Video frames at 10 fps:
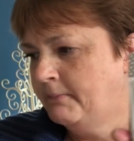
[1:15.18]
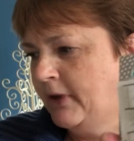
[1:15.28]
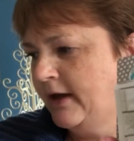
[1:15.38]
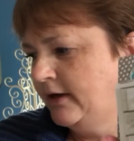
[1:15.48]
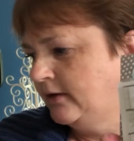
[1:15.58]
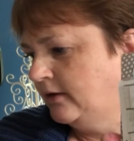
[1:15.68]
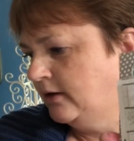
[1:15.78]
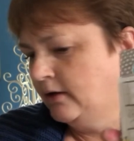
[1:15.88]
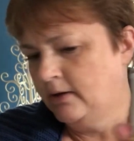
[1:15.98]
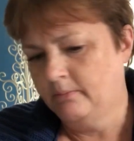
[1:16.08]
But
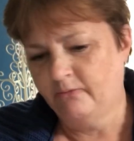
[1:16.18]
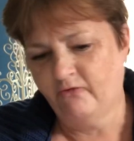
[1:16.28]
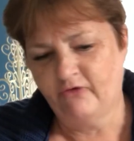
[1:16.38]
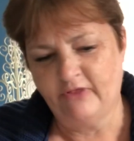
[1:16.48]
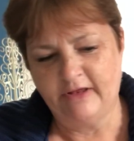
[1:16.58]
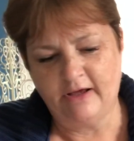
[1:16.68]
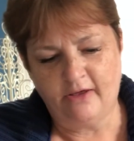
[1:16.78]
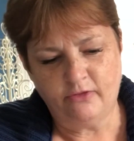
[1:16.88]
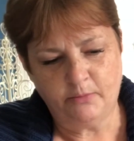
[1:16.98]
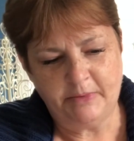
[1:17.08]
um, for the
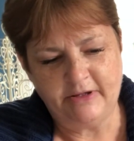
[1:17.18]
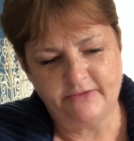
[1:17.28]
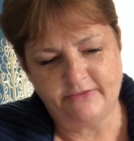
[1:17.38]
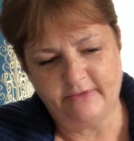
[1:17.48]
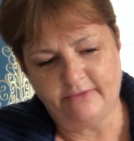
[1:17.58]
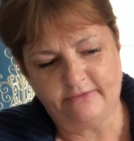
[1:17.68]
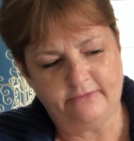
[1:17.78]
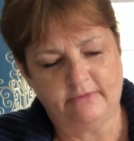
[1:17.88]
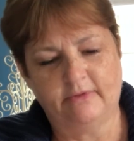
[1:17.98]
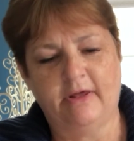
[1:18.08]
other
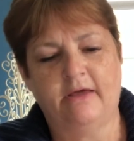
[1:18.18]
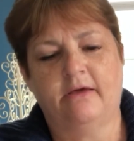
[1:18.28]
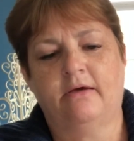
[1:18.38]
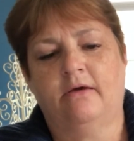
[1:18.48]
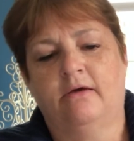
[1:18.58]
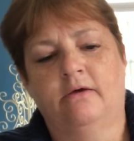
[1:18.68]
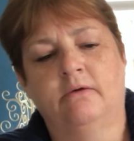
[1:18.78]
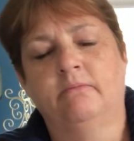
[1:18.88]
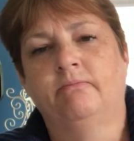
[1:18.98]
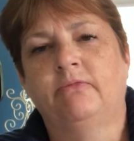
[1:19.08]
pieces, like
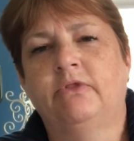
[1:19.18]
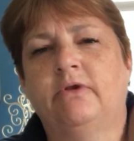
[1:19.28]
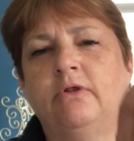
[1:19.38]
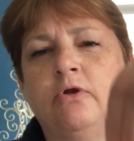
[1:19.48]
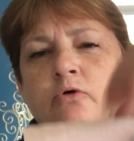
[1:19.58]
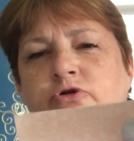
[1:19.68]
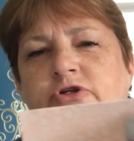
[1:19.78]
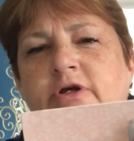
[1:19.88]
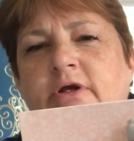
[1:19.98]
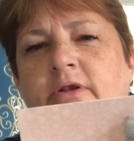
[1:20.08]
um, the
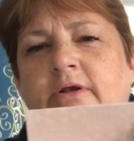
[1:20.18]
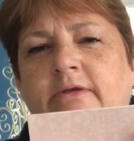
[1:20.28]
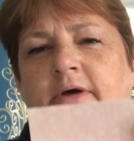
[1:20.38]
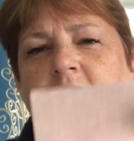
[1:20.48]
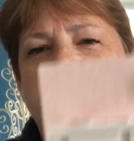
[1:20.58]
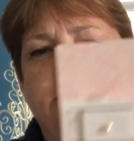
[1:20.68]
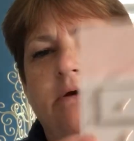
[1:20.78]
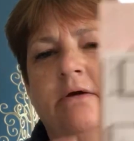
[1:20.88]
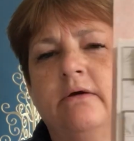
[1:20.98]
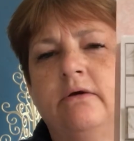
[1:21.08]
lotion, the
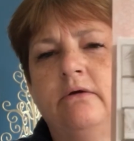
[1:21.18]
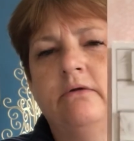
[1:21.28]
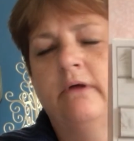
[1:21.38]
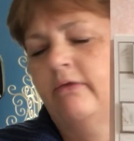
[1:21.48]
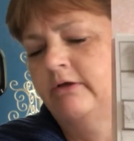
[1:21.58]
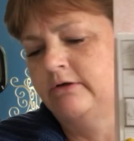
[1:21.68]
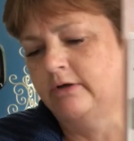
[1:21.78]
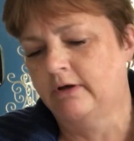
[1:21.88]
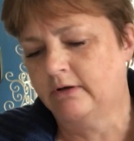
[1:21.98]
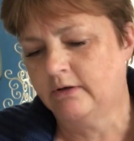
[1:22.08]
duck, uh, the
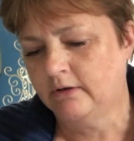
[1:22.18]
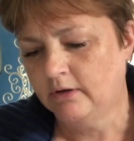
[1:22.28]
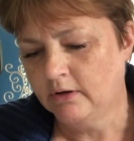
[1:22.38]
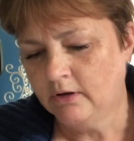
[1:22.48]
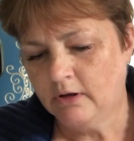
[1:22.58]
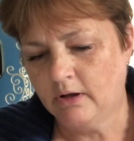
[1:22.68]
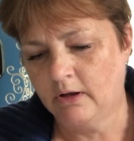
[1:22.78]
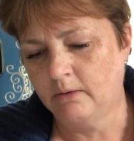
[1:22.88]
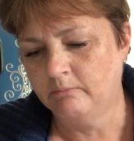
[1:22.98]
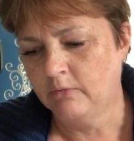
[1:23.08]
duck,
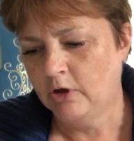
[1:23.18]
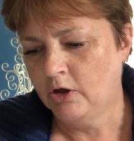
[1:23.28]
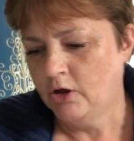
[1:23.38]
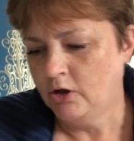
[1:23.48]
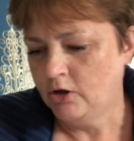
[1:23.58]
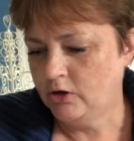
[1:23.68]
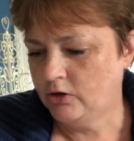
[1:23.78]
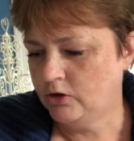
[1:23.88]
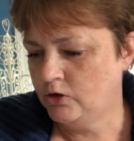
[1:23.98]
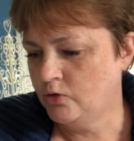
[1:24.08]
um,
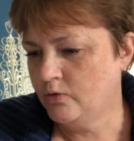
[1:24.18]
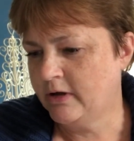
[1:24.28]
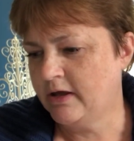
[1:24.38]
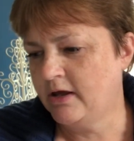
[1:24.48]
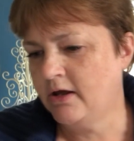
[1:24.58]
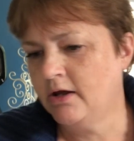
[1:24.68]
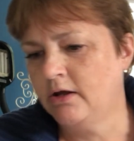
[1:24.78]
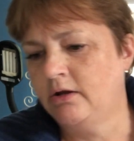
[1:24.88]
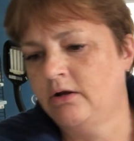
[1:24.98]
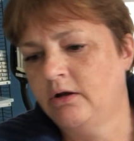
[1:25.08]
you
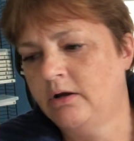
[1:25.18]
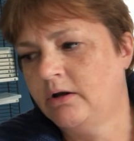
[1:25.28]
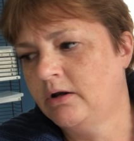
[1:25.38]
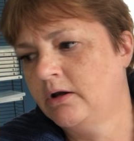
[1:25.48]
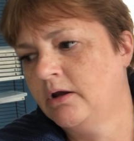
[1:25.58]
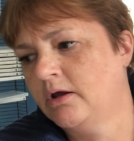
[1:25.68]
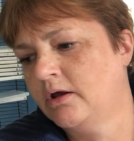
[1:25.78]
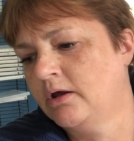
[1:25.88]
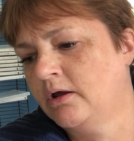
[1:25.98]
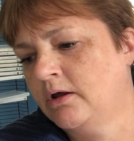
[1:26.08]
can
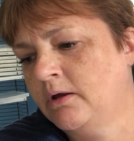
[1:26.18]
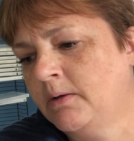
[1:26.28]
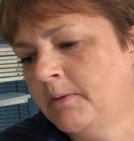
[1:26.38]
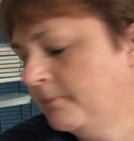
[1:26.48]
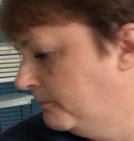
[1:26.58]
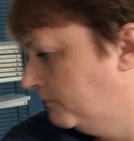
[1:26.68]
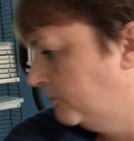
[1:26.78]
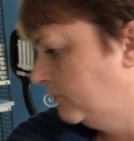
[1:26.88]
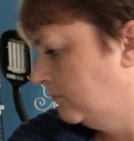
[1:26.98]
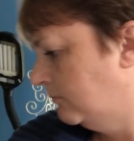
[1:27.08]
um,
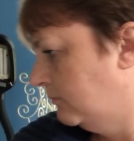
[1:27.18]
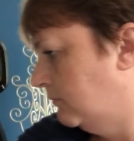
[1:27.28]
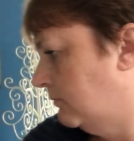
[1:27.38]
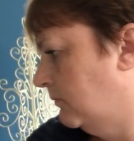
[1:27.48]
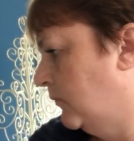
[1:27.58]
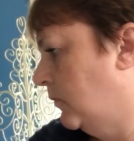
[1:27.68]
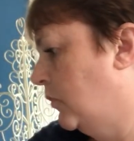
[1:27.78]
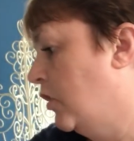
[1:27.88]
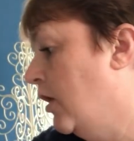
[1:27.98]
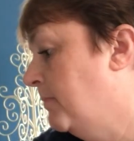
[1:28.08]

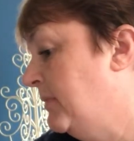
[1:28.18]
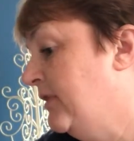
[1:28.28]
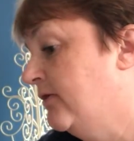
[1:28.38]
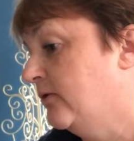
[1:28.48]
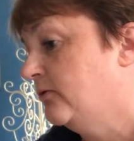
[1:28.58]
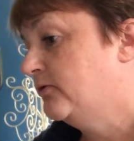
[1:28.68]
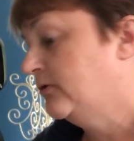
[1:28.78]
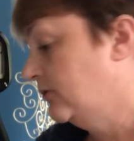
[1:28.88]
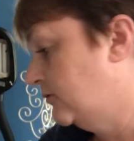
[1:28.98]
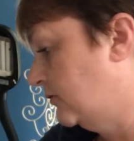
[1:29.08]
copy those
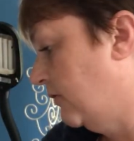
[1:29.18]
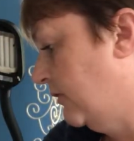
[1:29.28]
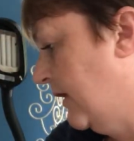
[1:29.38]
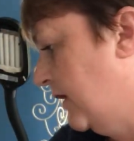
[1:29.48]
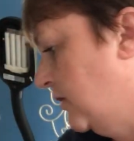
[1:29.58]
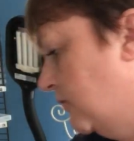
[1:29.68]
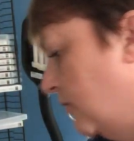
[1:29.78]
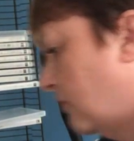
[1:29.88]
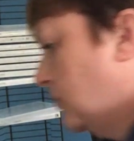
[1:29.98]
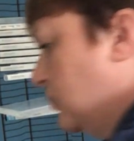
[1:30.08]
so that you
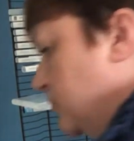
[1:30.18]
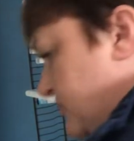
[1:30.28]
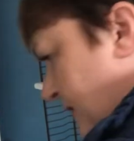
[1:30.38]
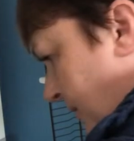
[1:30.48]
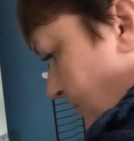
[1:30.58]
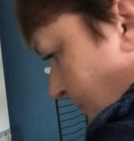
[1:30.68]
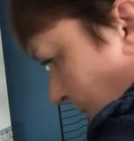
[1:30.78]
don't use up